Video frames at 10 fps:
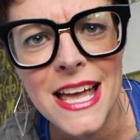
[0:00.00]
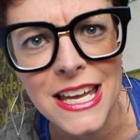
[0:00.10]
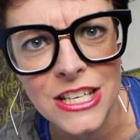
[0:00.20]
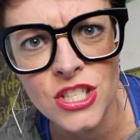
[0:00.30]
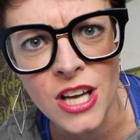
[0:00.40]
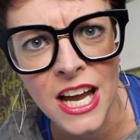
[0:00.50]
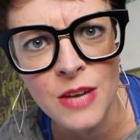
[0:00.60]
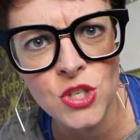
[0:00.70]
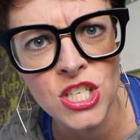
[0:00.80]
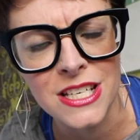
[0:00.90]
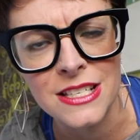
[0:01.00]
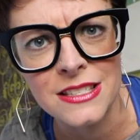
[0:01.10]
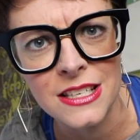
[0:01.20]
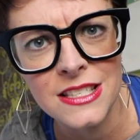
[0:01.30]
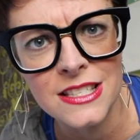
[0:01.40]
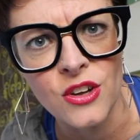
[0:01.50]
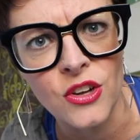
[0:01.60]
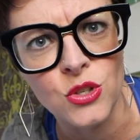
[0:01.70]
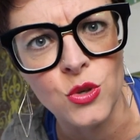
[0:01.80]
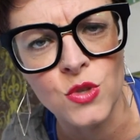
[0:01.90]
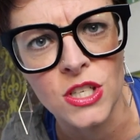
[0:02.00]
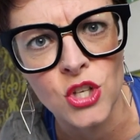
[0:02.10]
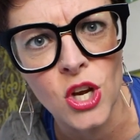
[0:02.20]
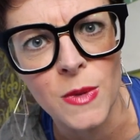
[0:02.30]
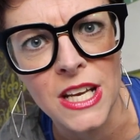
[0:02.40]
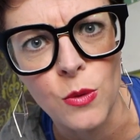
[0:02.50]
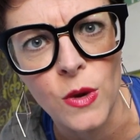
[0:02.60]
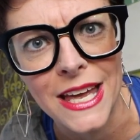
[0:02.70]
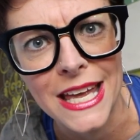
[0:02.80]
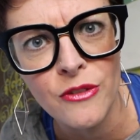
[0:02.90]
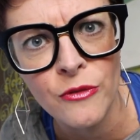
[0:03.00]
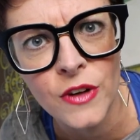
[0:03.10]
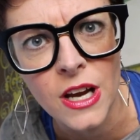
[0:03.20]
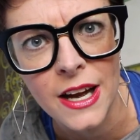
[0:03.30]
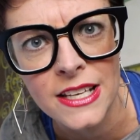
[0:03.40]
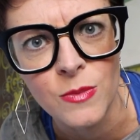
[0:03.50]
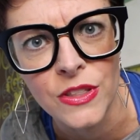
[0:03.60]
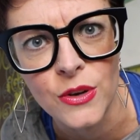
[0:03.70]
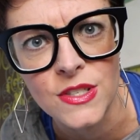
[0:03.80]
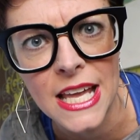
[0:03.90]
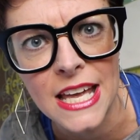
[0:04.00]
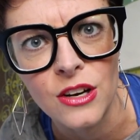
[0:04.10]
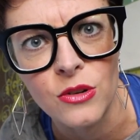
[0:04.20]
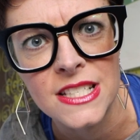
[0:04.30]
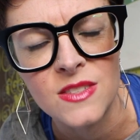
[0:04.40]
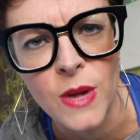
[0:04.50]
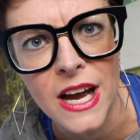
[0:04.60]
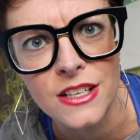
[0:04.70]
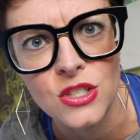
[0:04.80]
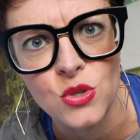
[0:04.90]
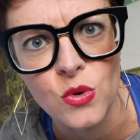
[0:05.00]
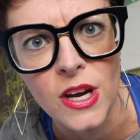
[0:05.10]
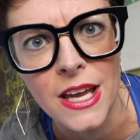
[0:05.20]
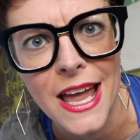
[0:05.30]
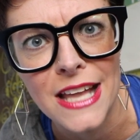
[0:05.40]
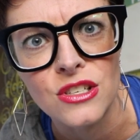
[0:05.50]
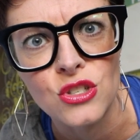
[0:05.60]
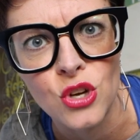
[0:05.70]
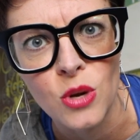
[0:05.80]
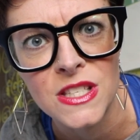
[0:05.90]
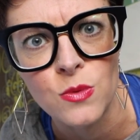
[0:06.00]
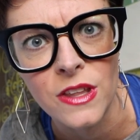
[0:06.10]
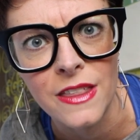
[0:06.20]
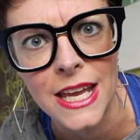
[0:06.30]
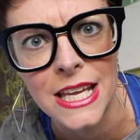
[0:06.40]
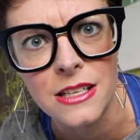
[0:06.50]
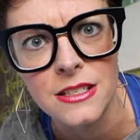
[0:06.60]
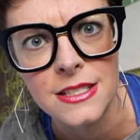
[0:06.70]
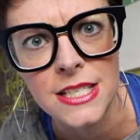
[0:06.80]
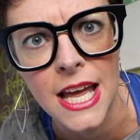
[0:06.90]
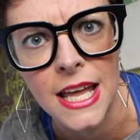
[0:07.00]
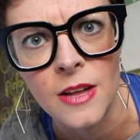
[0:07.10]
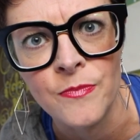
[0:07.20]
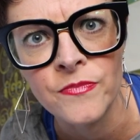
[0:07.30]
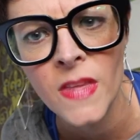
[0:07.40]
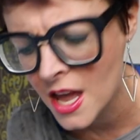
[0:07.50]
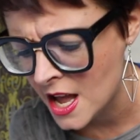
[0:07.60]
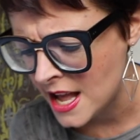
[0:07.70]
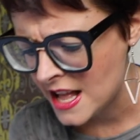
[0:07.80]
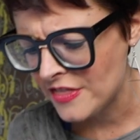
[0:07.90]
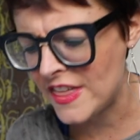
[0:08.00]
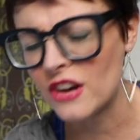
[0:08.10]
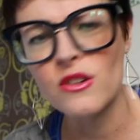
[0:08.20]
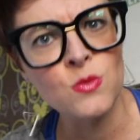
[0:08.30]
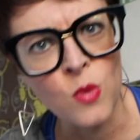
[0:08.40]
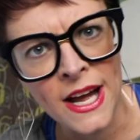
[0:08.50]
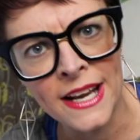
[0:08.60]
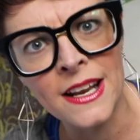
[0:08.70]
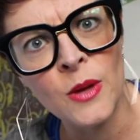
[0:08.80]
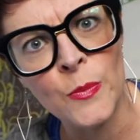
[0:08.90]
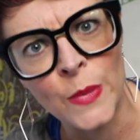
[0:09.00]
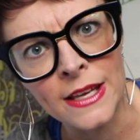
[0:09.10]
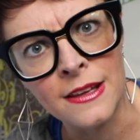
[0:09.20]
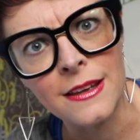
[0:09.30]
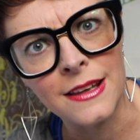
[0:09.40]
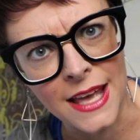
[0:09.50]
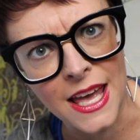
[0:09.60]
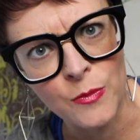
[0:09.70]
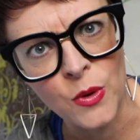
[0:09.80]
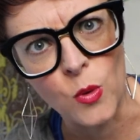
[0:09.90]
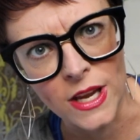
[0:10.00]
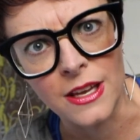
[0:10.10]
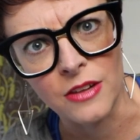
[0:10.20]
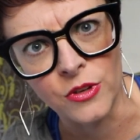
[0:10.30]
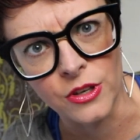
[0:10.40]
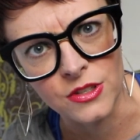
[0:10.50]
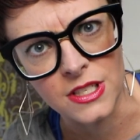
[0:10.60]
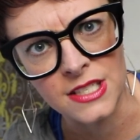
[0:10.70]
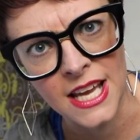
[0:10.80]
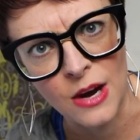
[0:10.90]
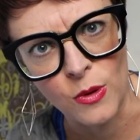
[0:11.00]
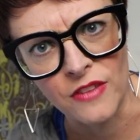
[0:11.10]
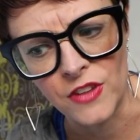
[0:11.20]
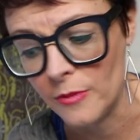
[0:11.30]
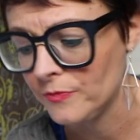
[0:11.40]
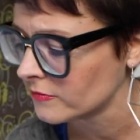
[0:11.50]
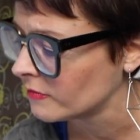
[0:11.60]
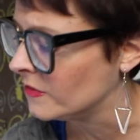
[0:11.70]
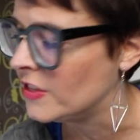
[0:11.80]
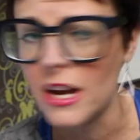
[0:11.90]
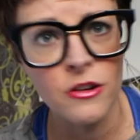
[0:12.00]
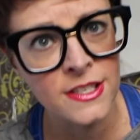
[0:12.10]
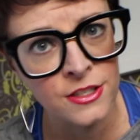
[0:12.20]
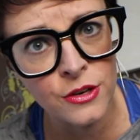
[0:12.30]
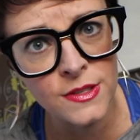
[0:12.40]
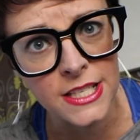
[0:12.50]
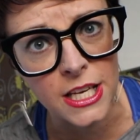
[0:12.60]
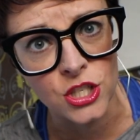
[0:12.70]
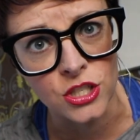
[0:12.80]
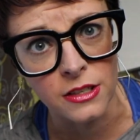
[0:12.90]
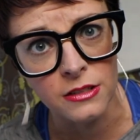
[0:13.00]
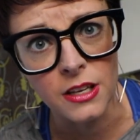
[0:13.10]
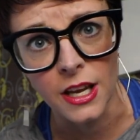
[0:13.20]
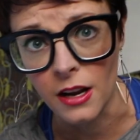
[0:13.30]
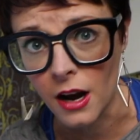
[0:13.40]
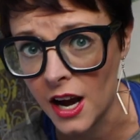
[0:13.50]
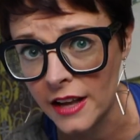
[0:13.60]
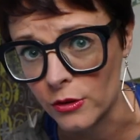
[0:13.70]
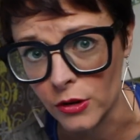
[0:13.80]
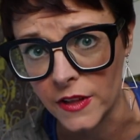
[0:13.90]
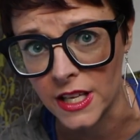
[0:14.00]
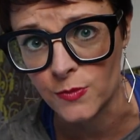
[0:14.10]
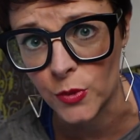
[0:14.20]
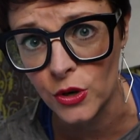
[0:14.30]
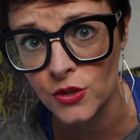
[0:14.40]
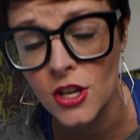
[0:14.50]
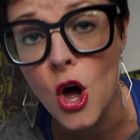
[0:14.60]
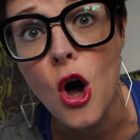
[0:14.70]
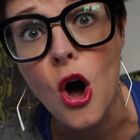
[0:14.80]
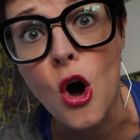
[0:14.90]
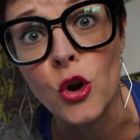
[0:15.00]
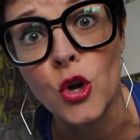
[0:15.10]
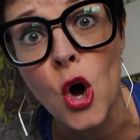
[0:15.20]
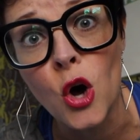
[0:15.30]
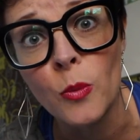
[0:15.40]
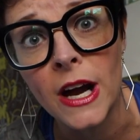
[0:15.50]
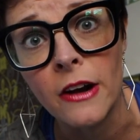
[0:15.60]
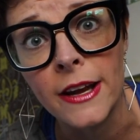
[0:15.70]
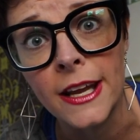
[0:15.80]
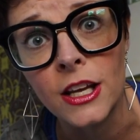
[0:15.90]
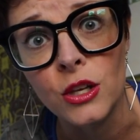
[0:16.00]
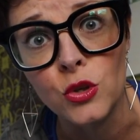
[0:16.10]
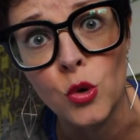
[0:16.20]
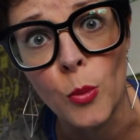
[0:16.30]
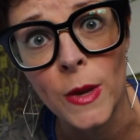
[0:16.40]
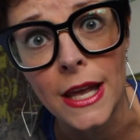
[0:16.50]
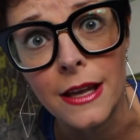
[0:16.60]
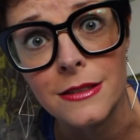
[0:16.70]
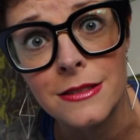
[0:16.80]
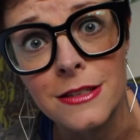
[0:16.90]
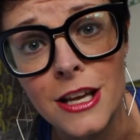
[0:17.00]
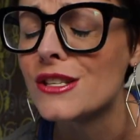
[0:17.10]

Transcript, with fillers: Each time she insists on you determining whether every item in those categories sparks joy and determines whether they get to stay. There is one big gap we have noticed, however. There is no section in either of these books on marrying your pets.